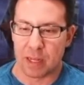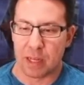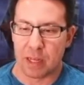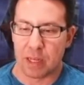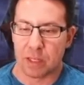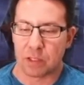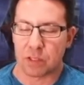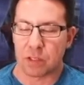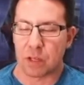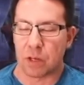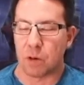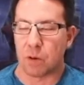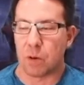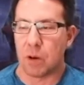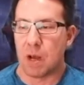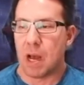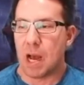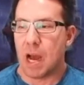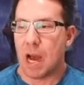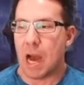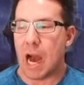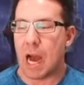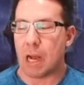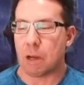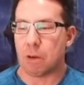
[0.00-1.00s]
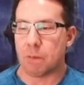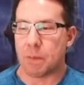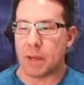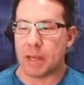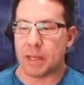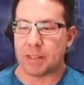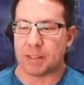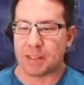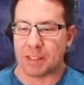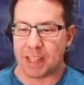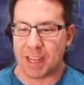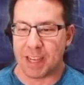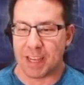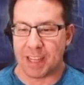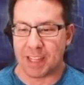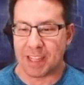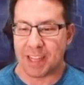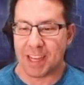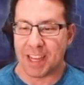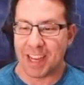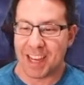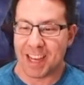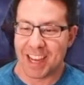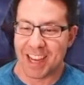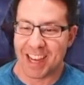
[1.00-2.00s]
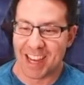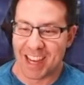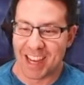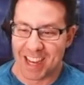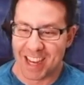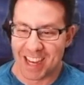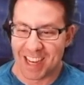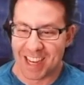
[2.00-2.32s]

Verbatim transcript: They so, said Aquaman, she doesn't even